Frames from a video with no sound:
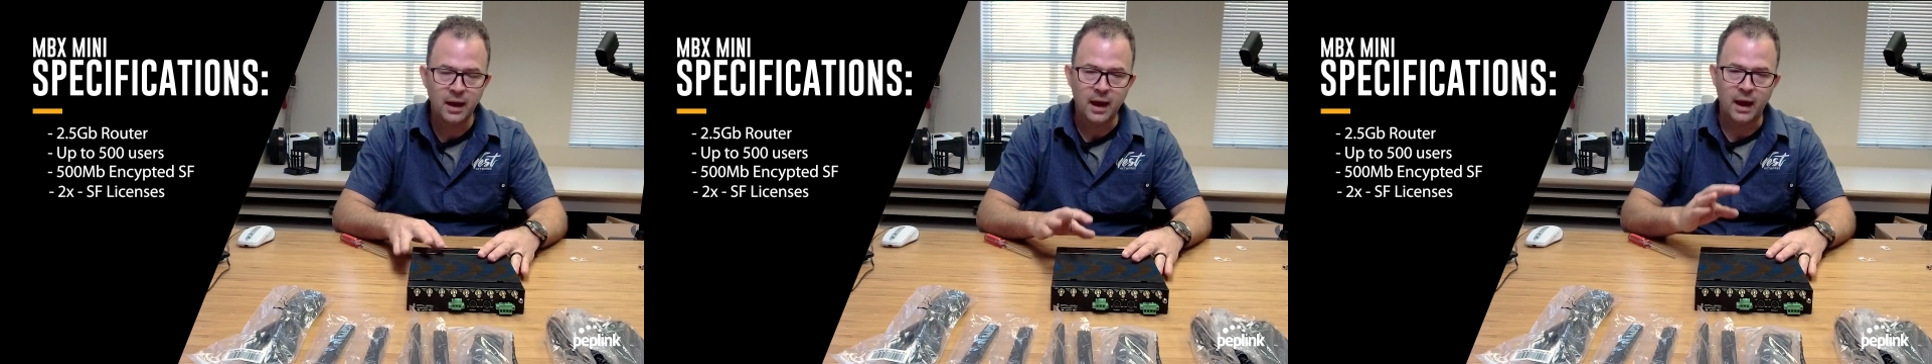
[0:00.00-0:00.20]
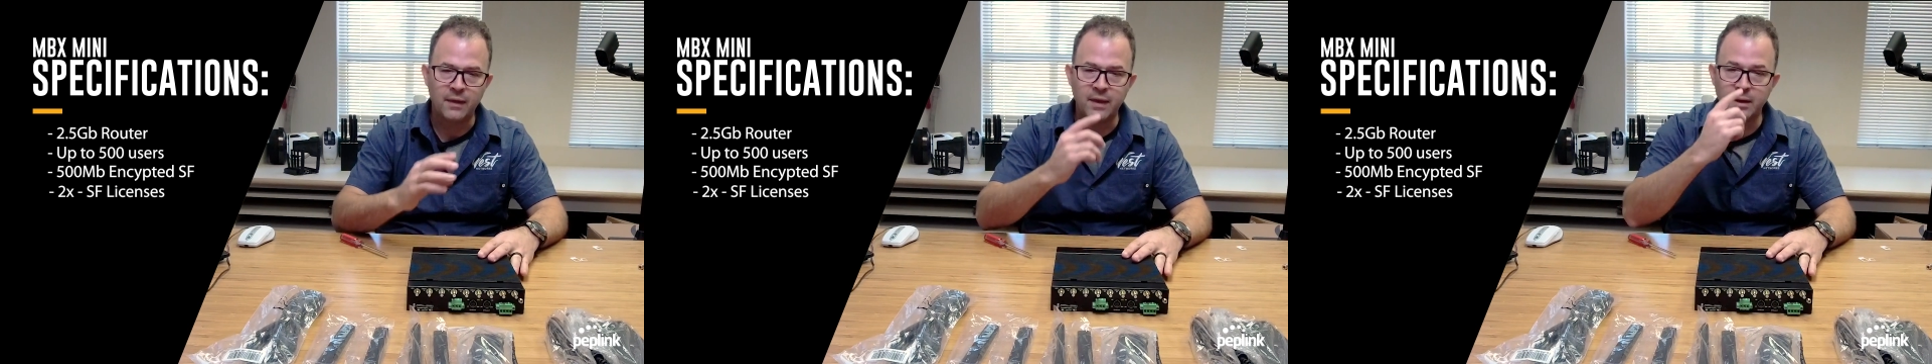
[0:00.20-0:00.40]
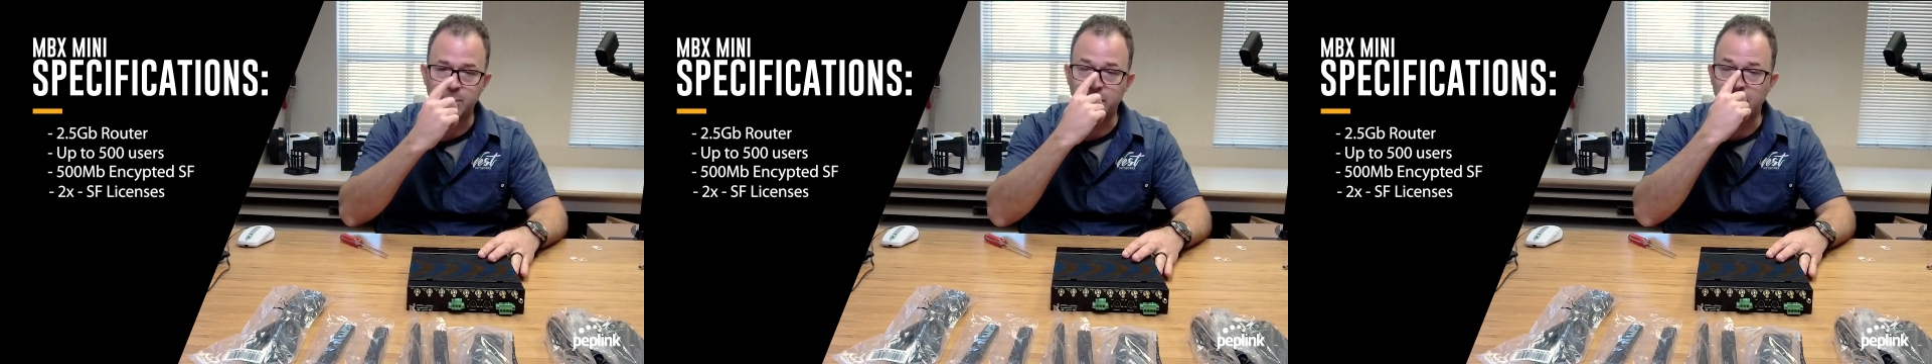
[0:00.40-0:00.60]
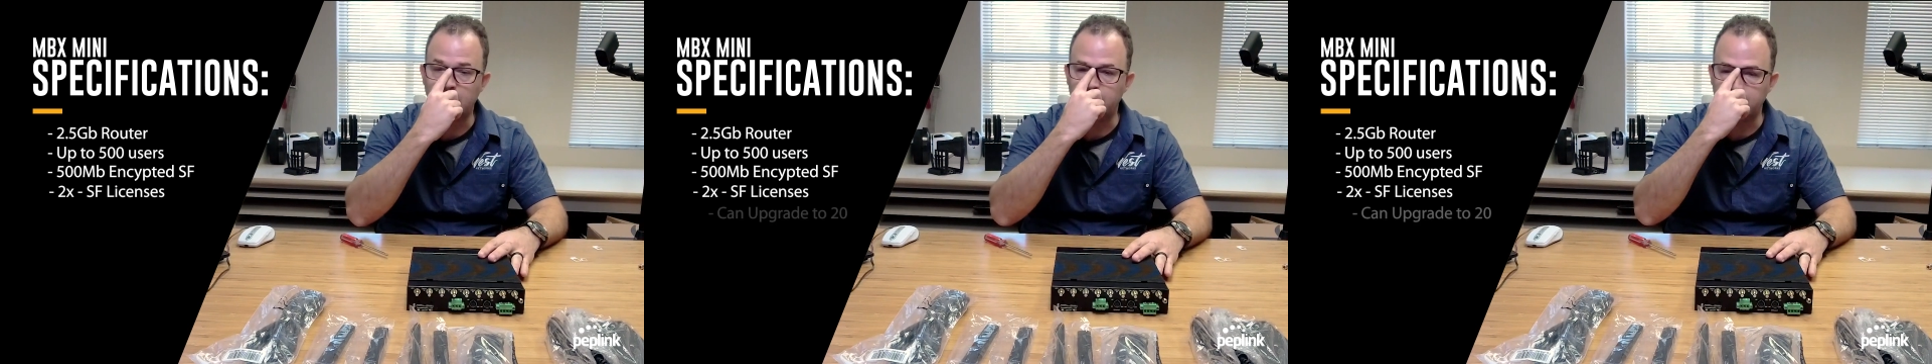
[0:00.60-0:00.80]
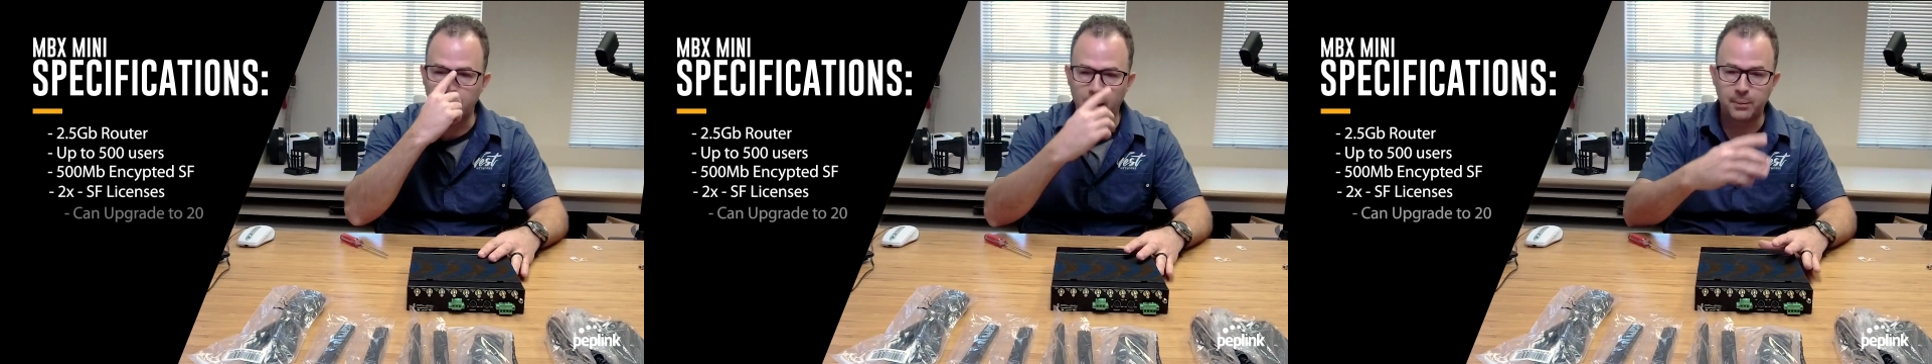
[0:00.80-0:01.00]
and then can
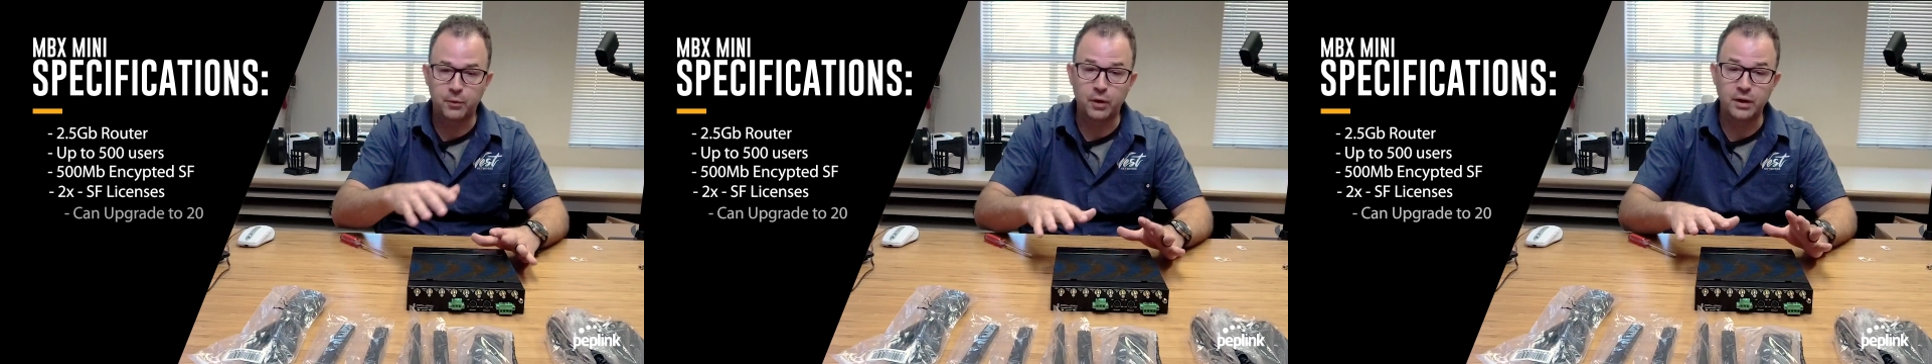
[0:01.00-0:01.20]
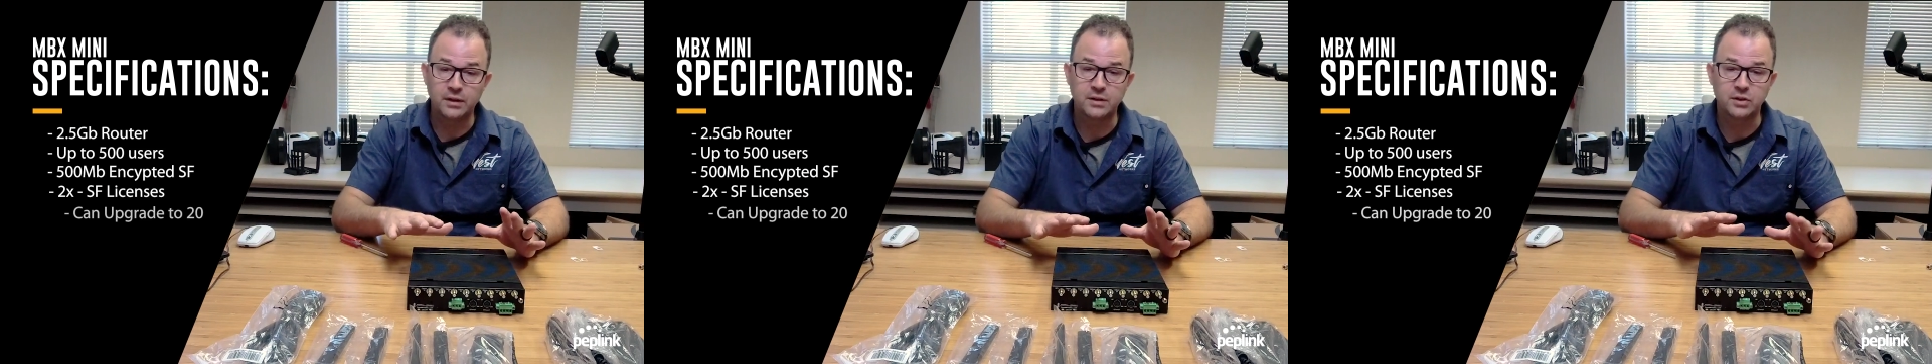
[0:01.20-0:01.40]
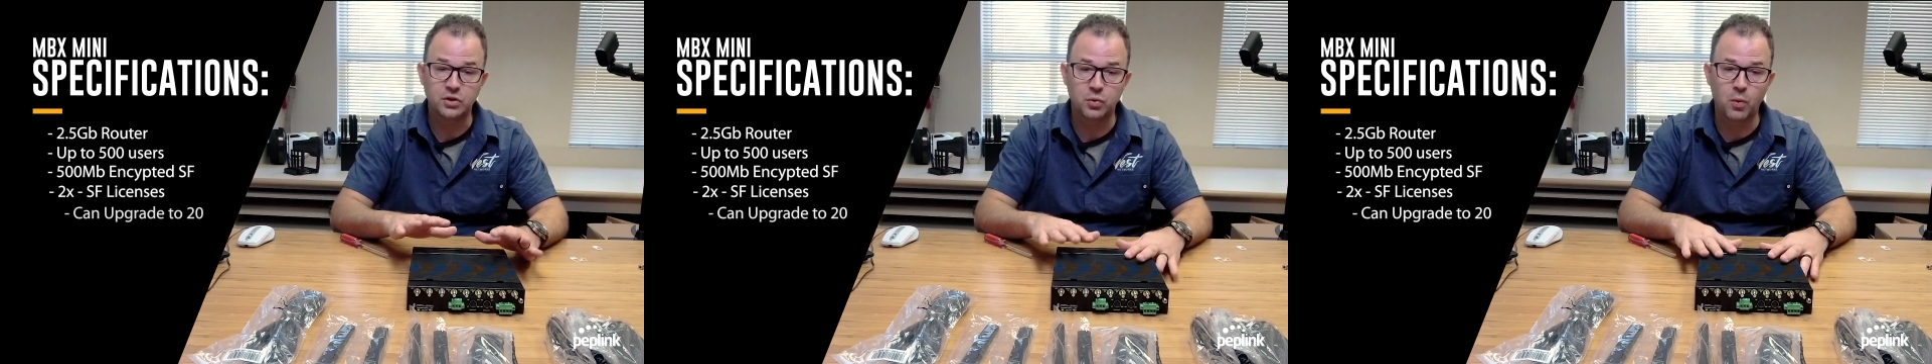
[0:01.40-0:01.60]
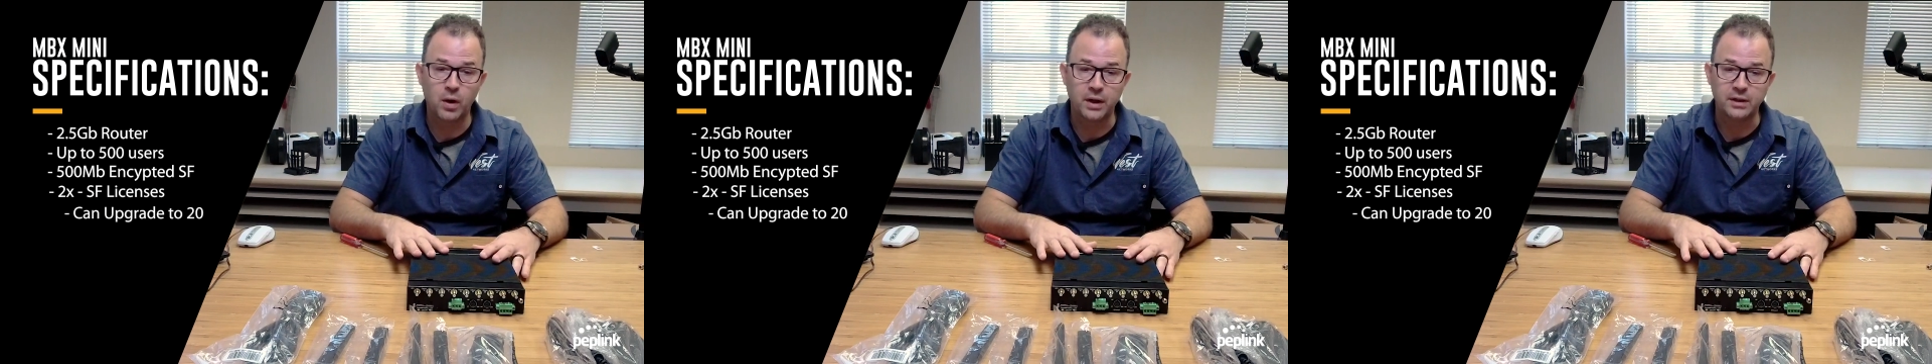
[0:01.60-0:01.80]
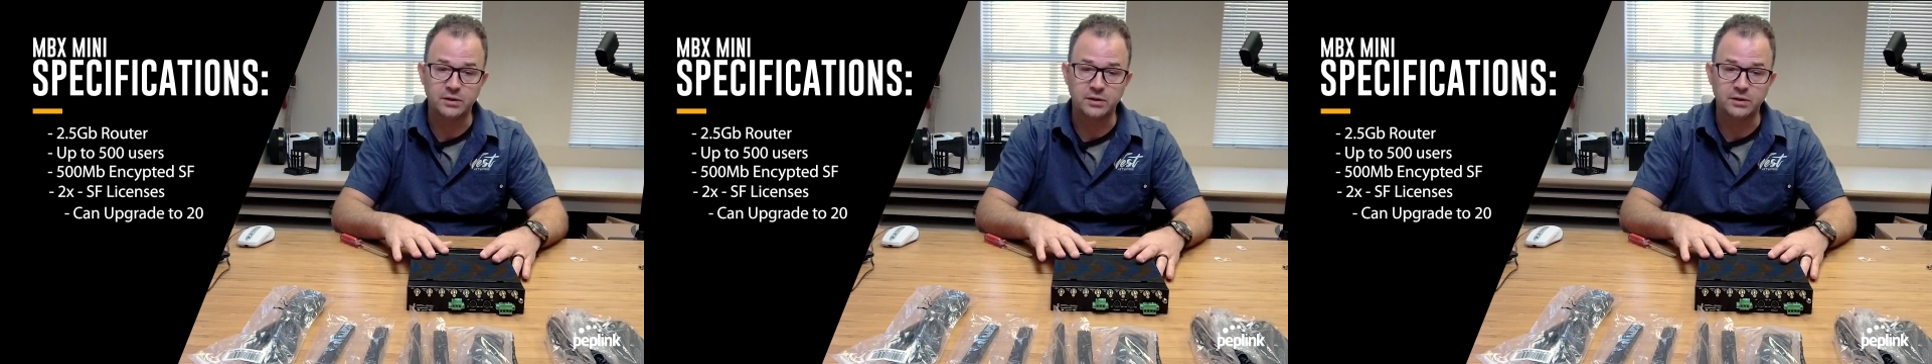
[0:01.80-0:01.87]
be upgraded to 20.